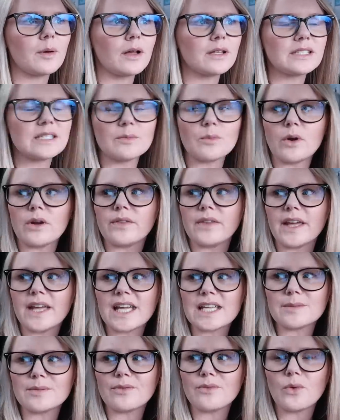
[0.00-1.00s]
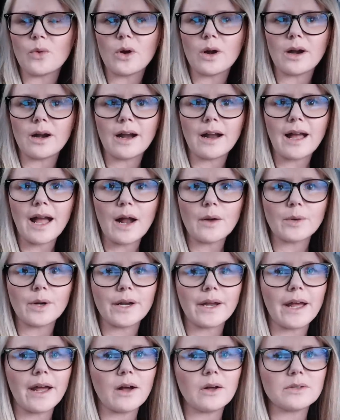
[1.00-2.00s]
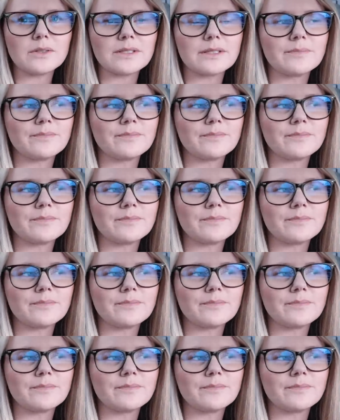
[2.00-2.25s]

on some more things before I run out.